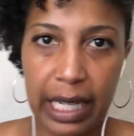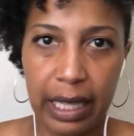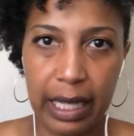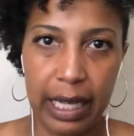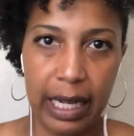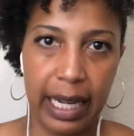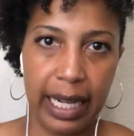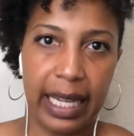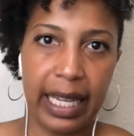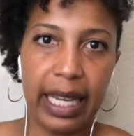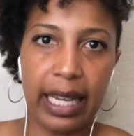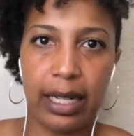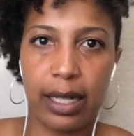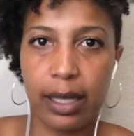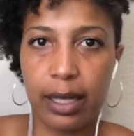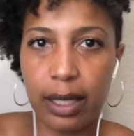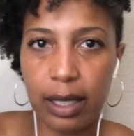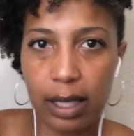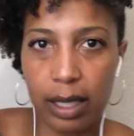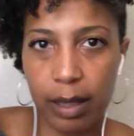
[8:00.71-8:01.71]
and then I can't
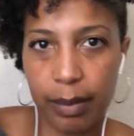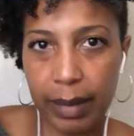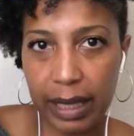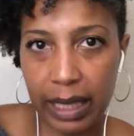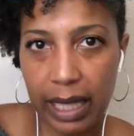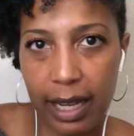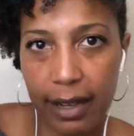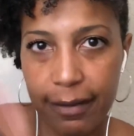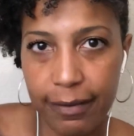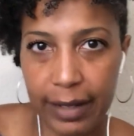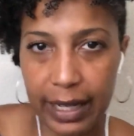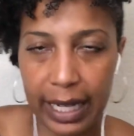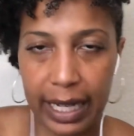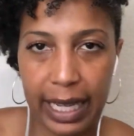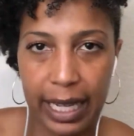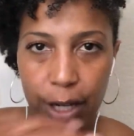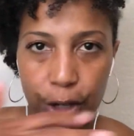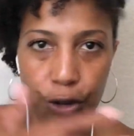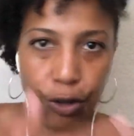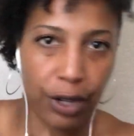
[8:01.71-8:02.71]
exist in my life and I
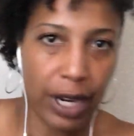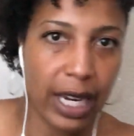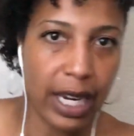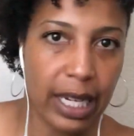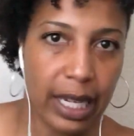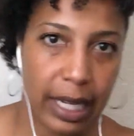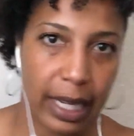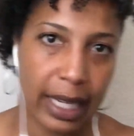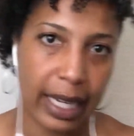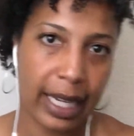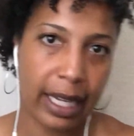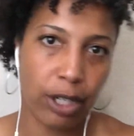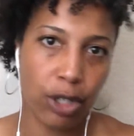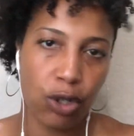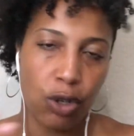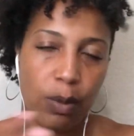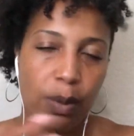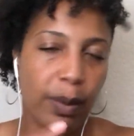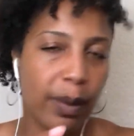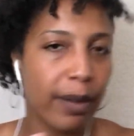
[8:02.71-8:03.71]
can't create and I can't
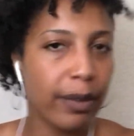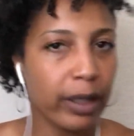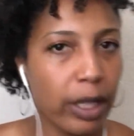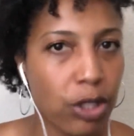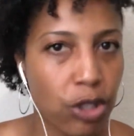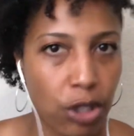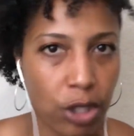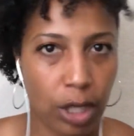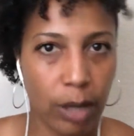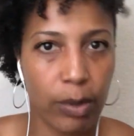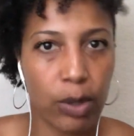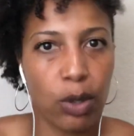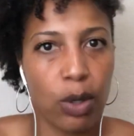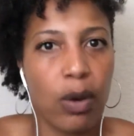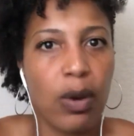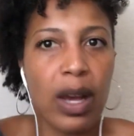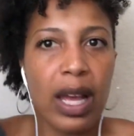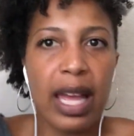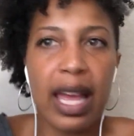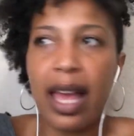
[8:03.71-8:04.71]
show up in my relationship.
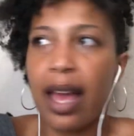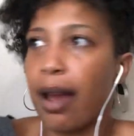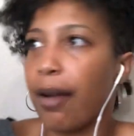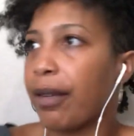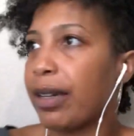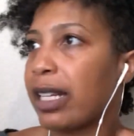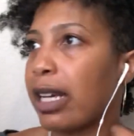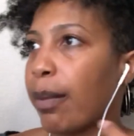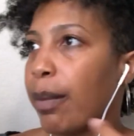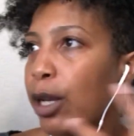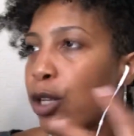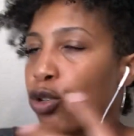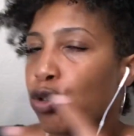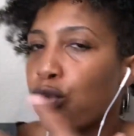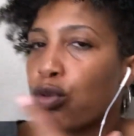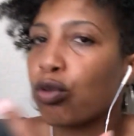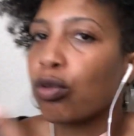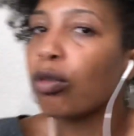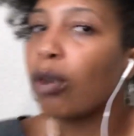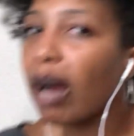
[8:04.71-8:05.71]
So every time I
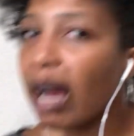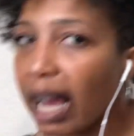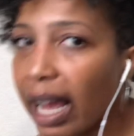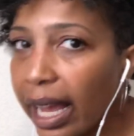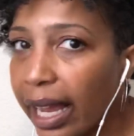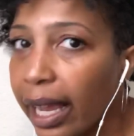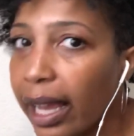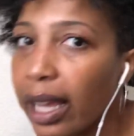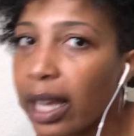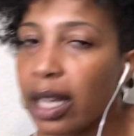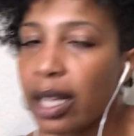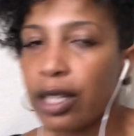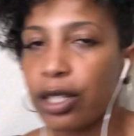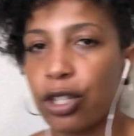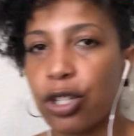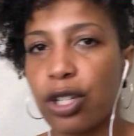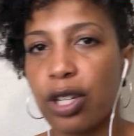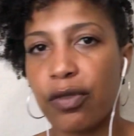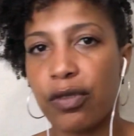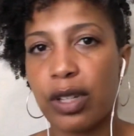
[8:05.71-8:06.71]
try
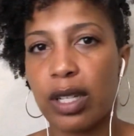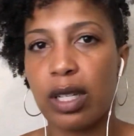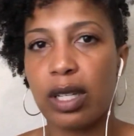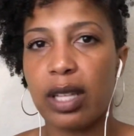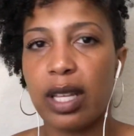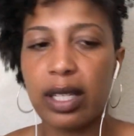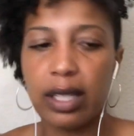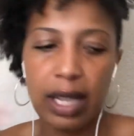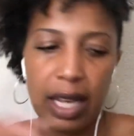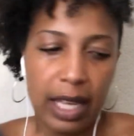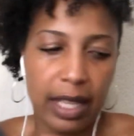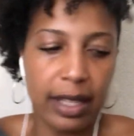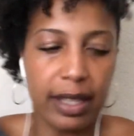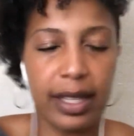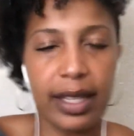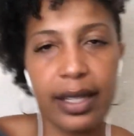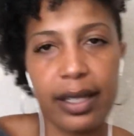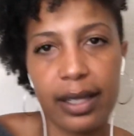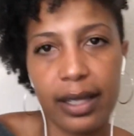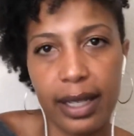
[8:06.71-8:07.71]
to shift into this,
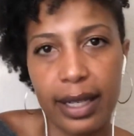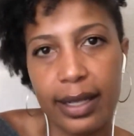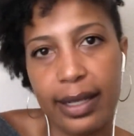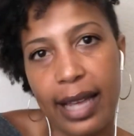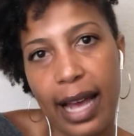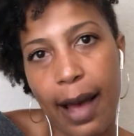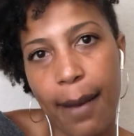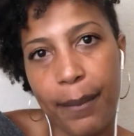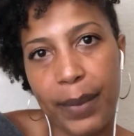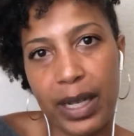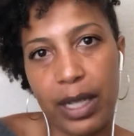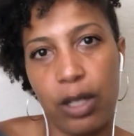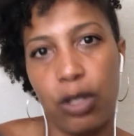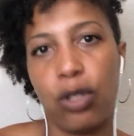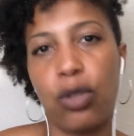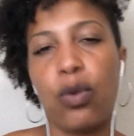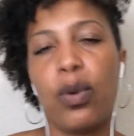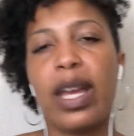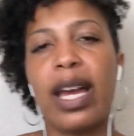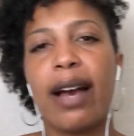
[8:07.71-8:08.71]
these things happen. And
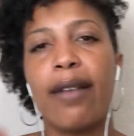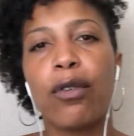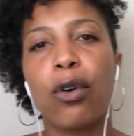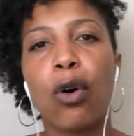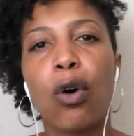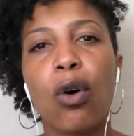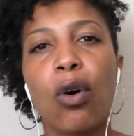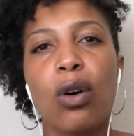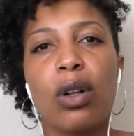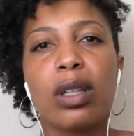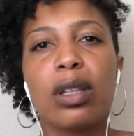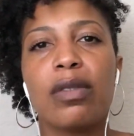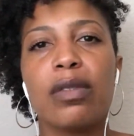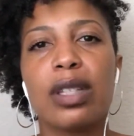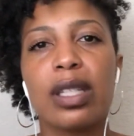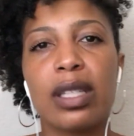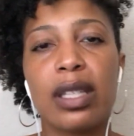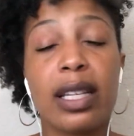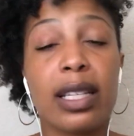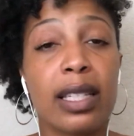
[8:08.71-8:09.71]
so we have all of
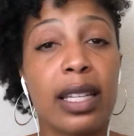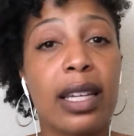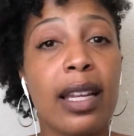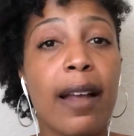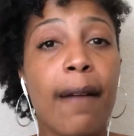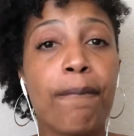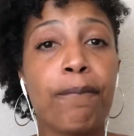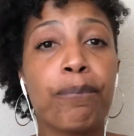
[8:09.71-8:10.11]
these things, and